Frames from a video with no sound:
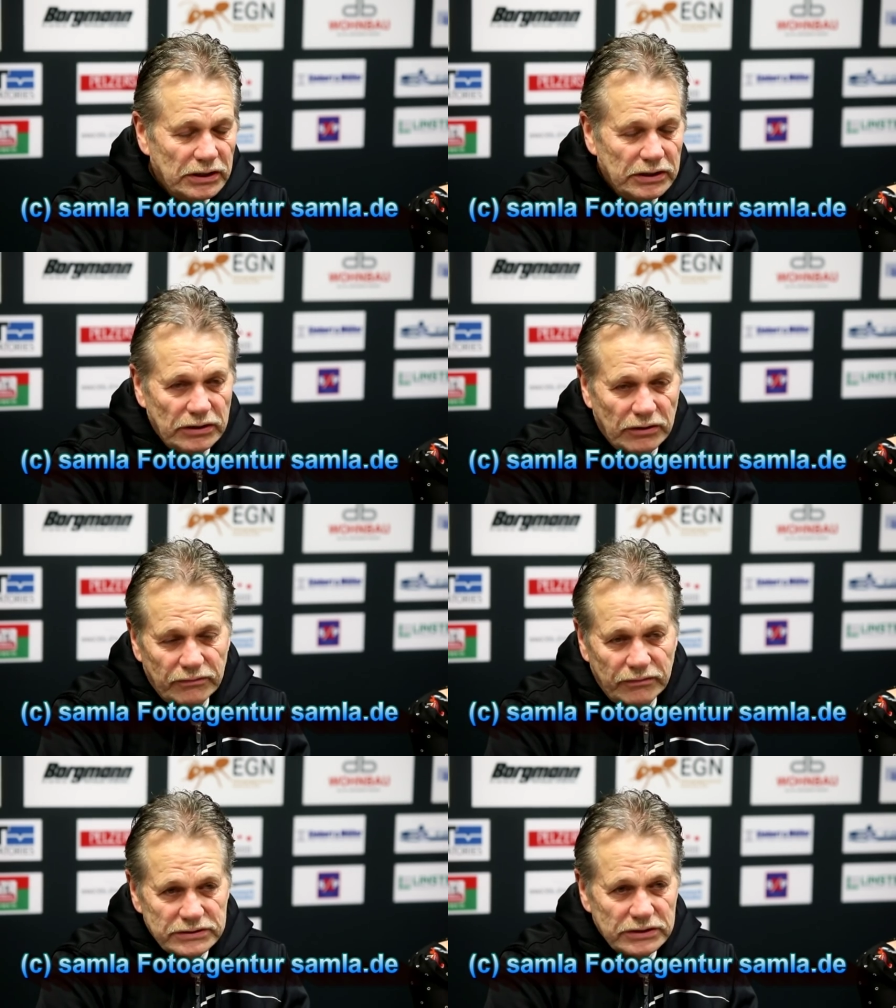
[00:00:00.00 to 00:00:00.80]
you know,
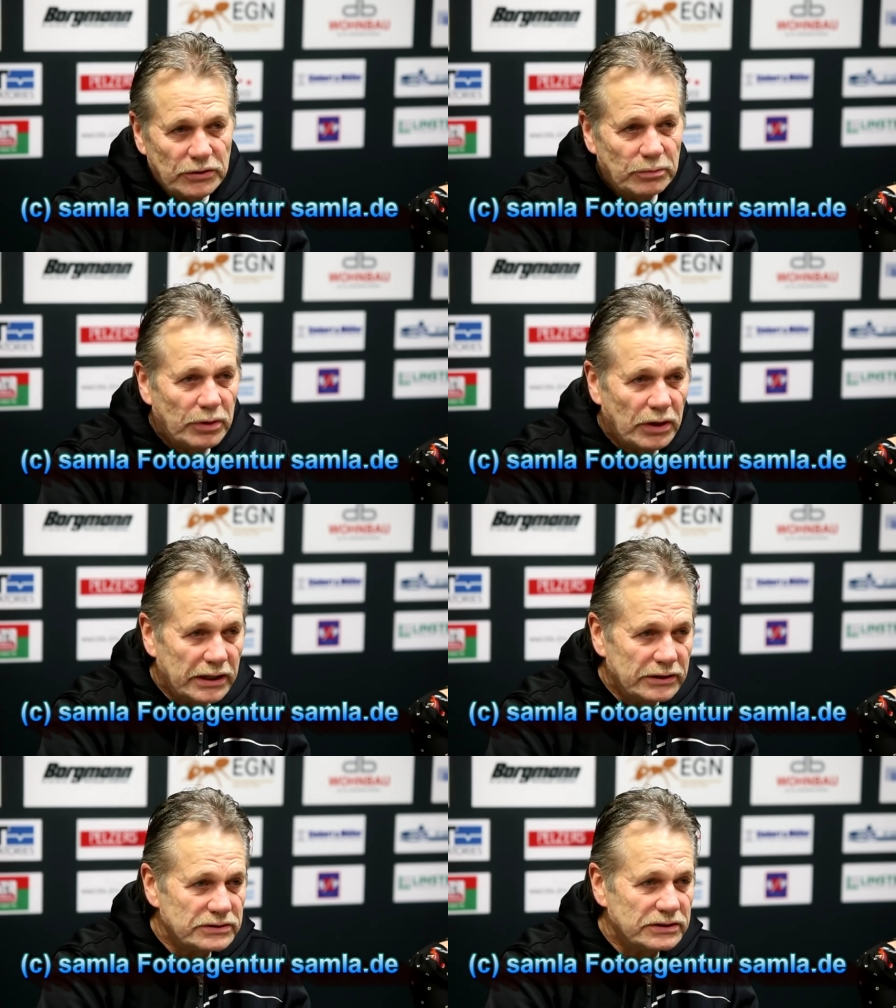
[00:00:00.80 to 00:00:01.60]
physical
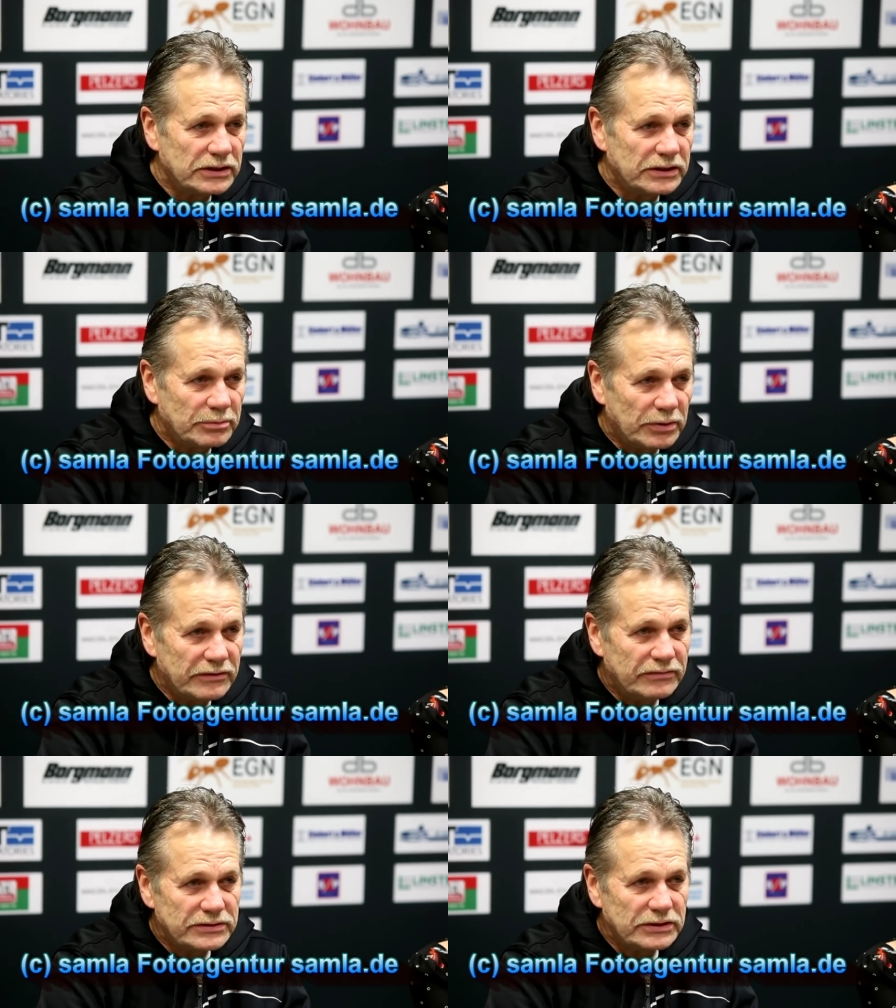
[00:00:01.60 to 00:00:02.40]
players that can
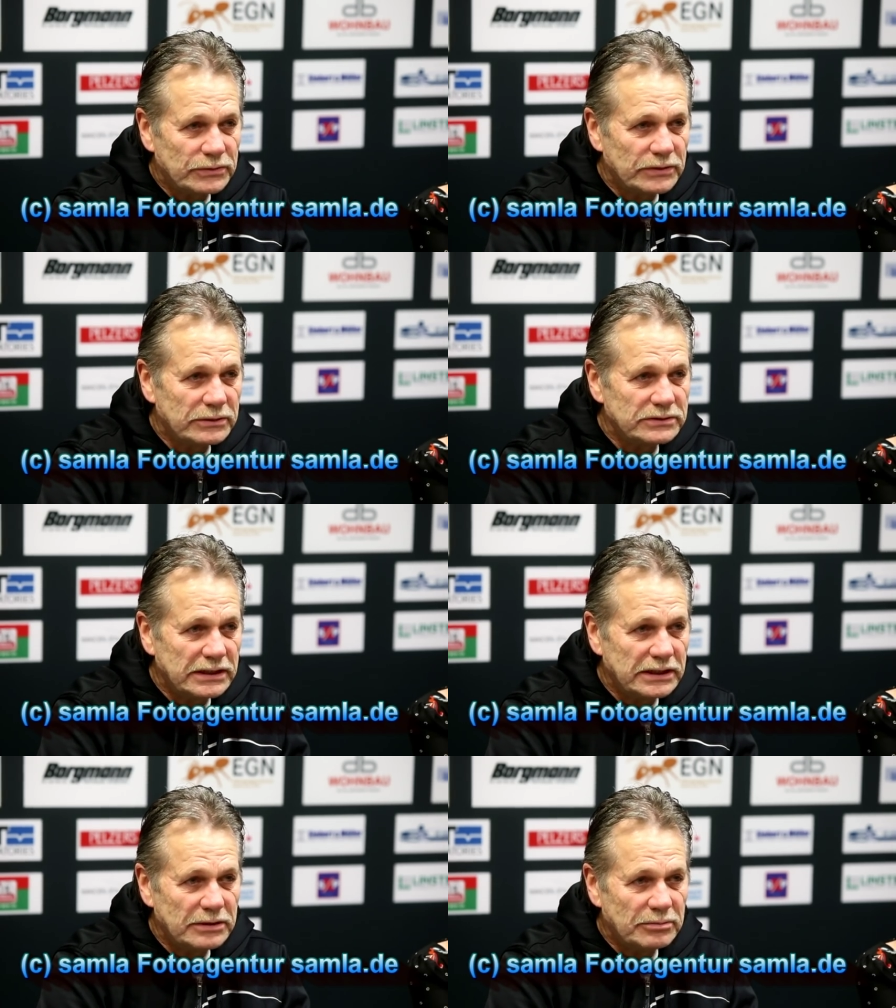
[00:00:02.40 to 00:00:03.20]
play physical without
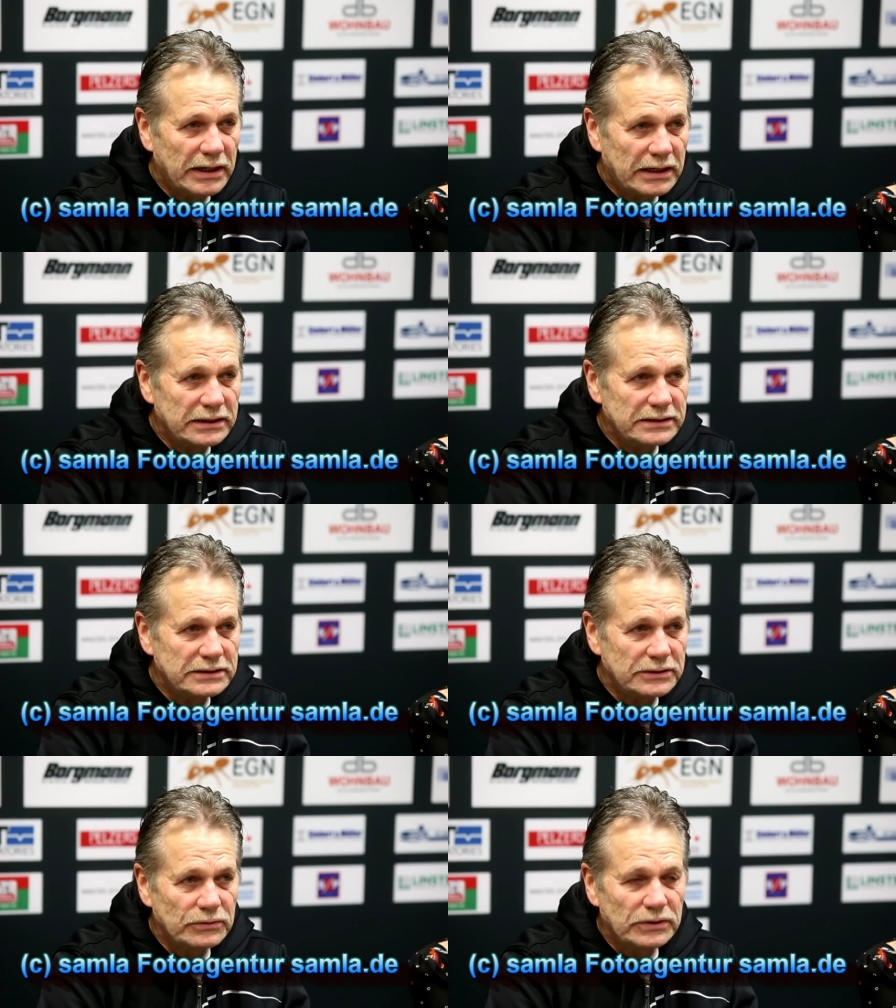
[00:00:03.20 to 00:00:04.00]
taking penalties
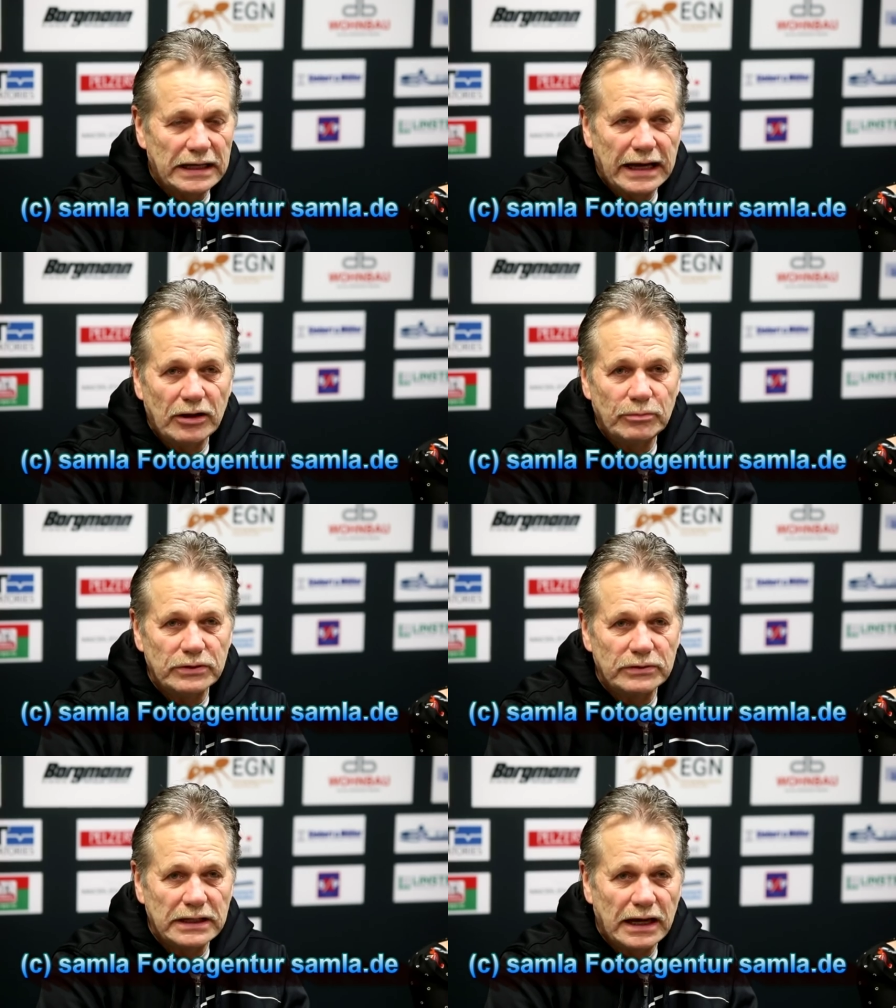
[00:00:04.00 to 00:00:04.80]
can really help
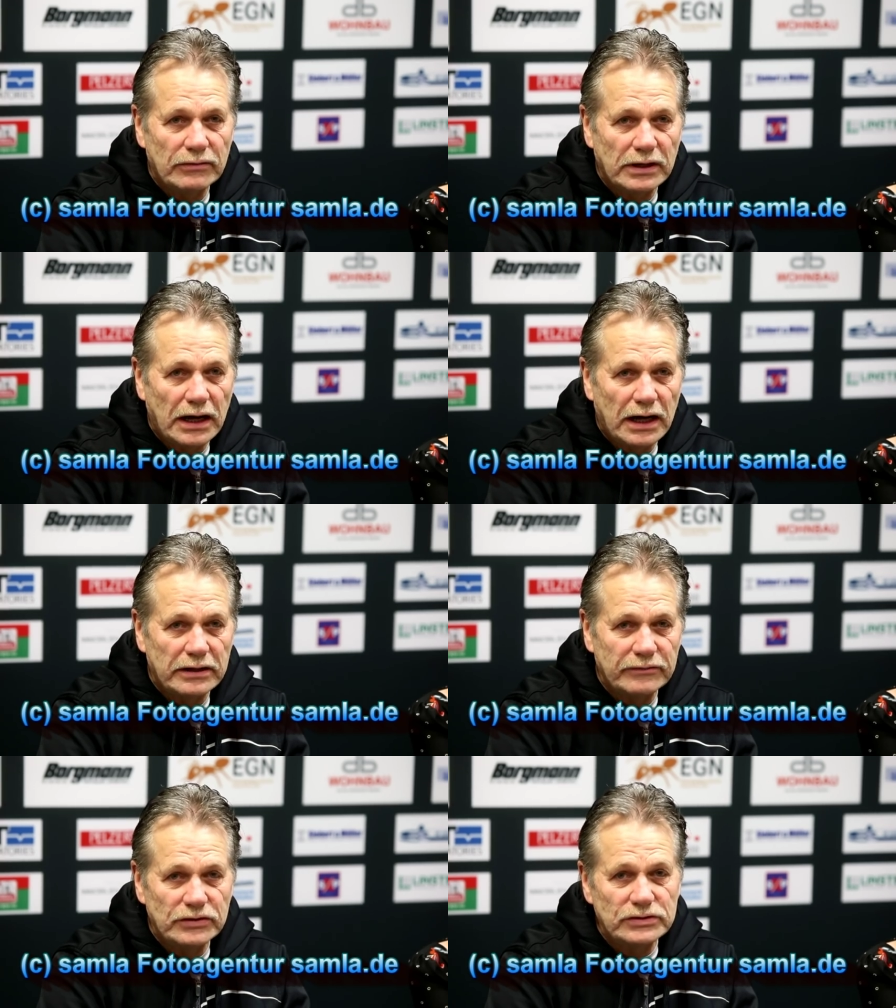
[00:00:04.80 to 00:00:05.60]
you in that
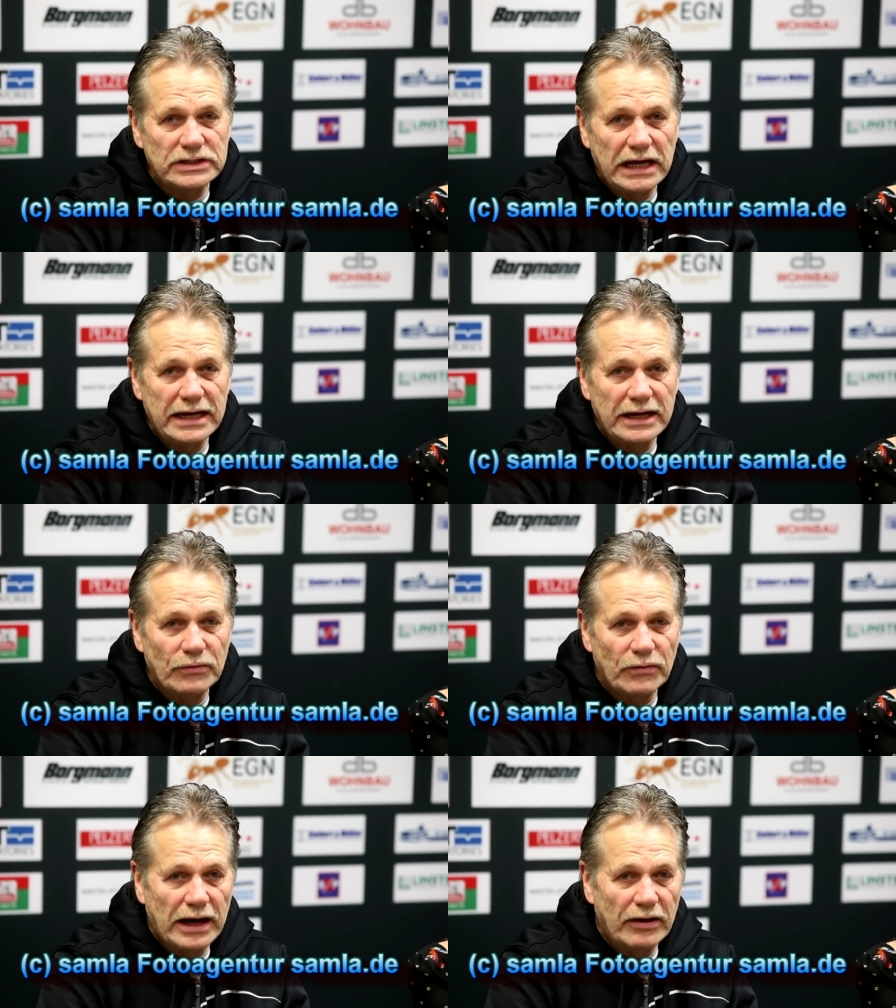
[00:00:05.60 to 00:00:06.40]
regard. If you're skating
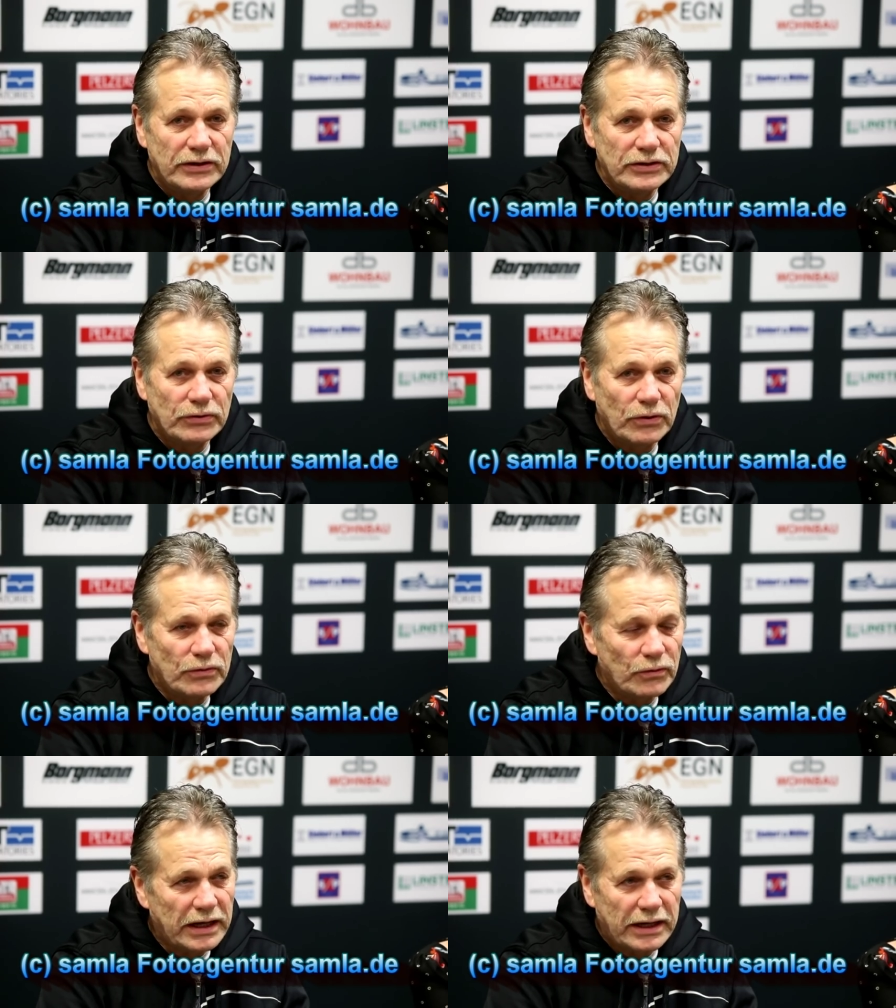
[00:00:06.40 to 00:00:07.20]
around in your
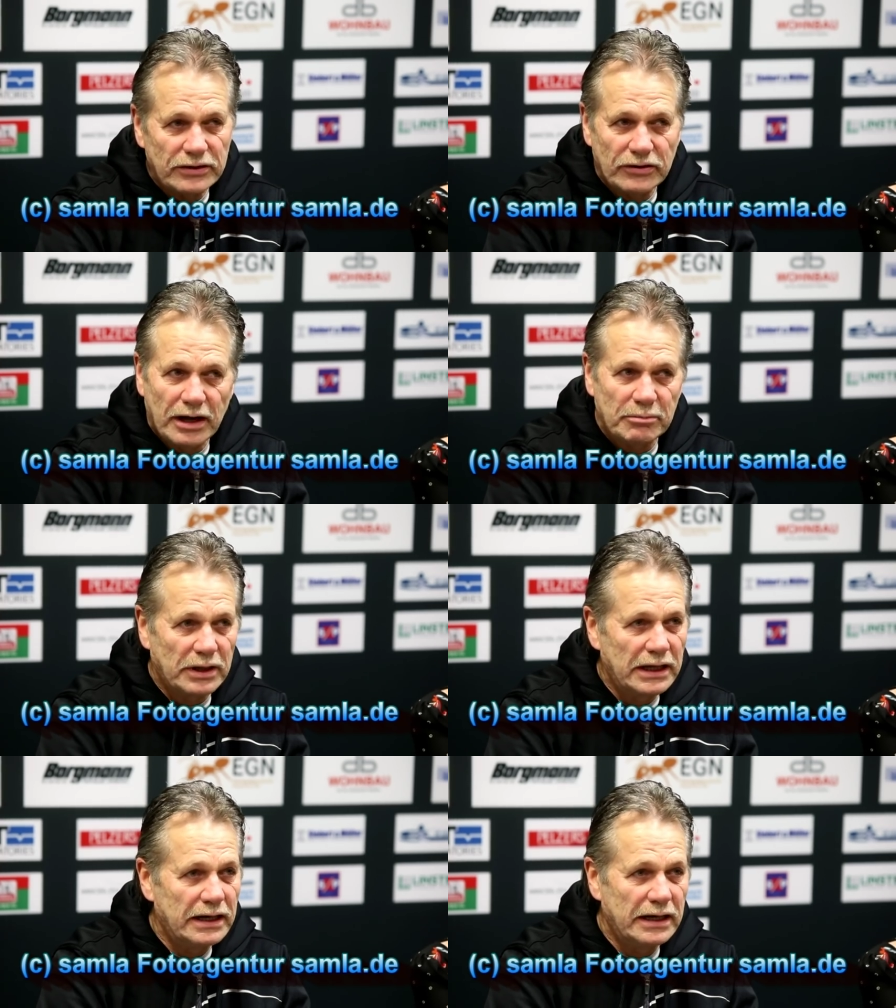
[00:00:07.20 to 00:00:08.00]
own rink and you're not
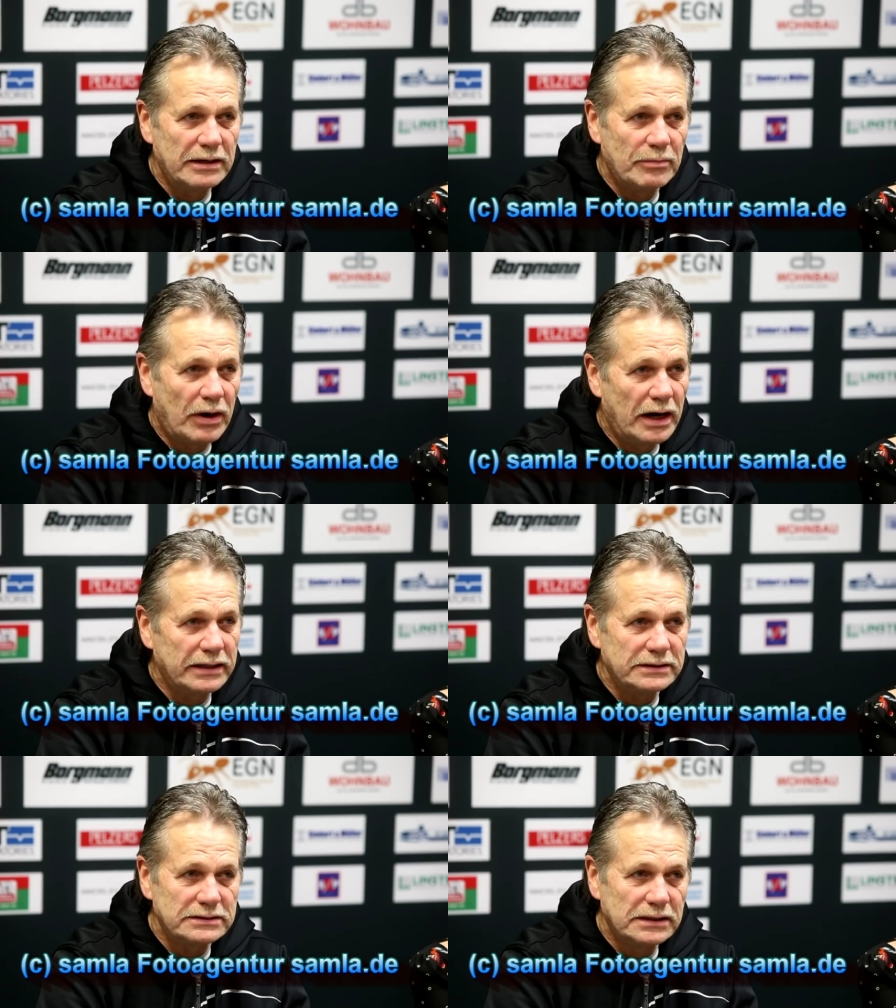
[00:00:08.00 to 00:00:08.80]
playing any
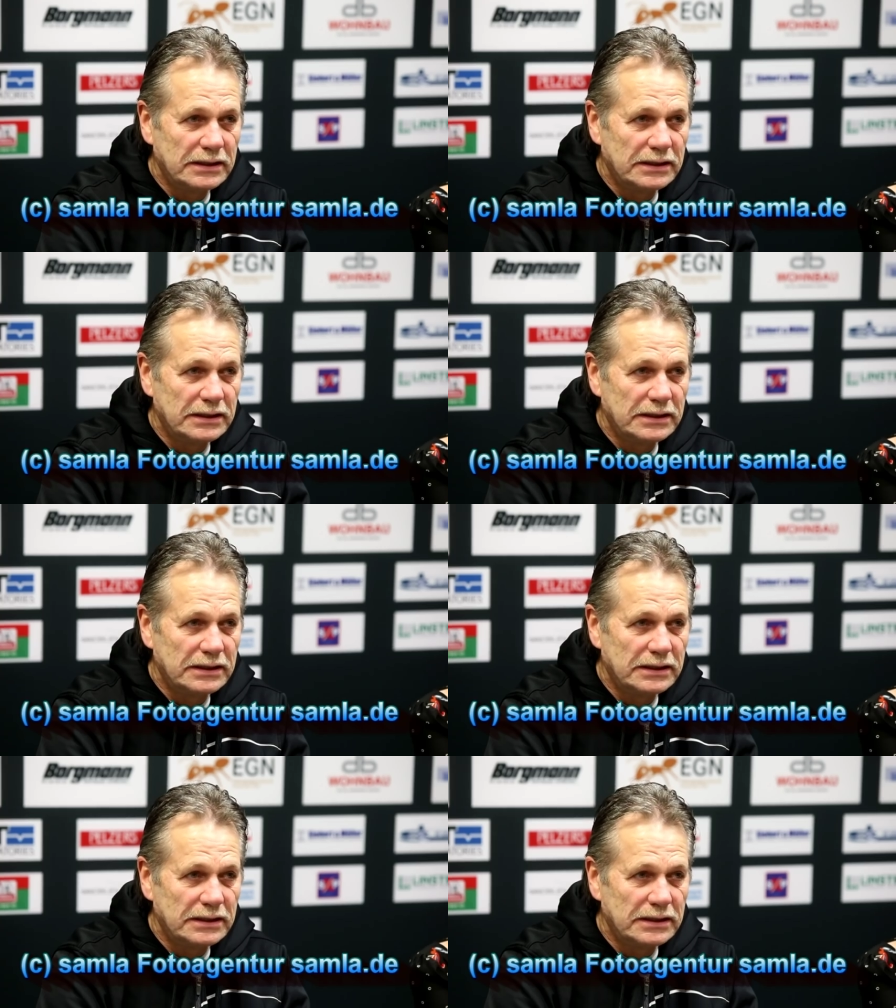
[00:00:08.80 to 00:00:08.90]
bodies